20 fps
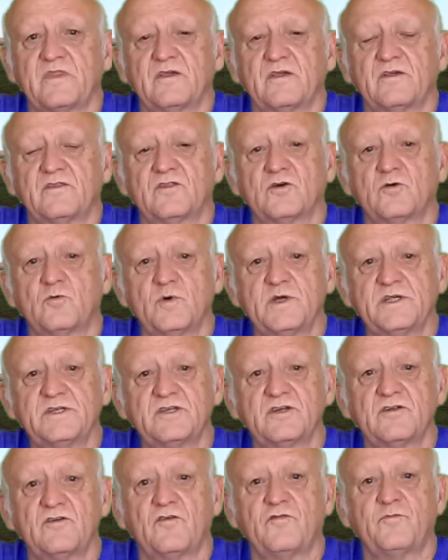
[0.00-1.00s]
the
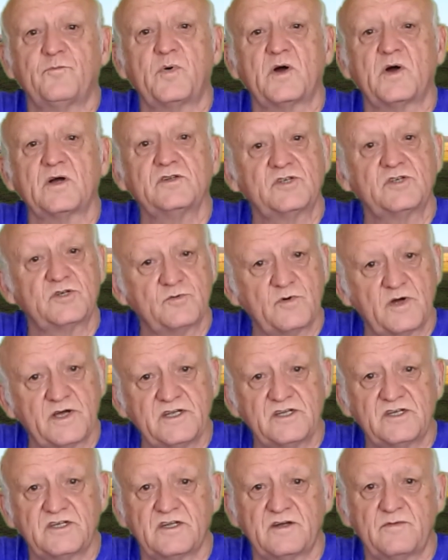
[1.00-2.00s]
question of
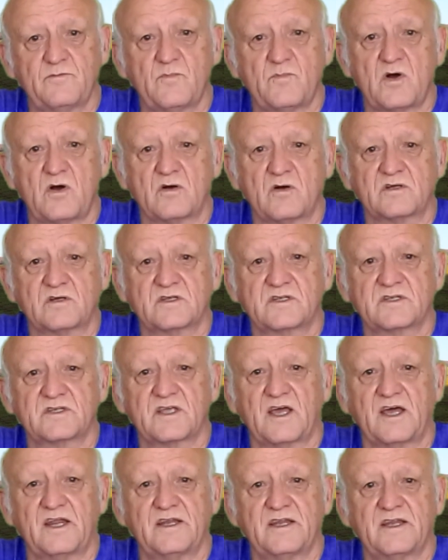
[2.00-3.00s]
punctuation marks
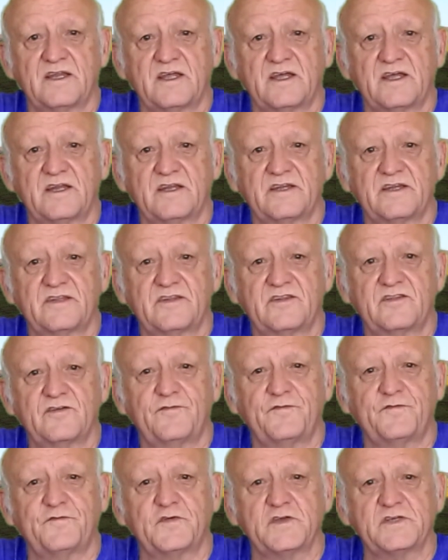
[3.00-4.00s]
and the
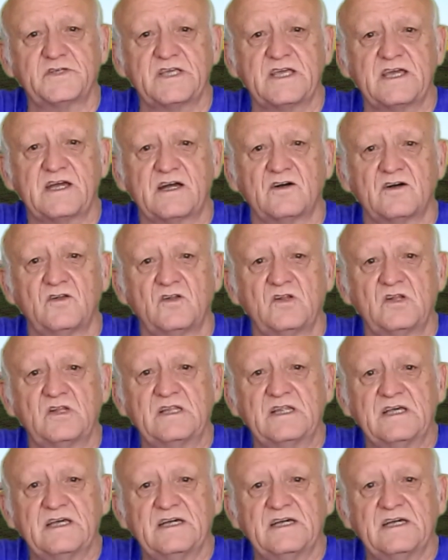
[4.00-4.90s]
physical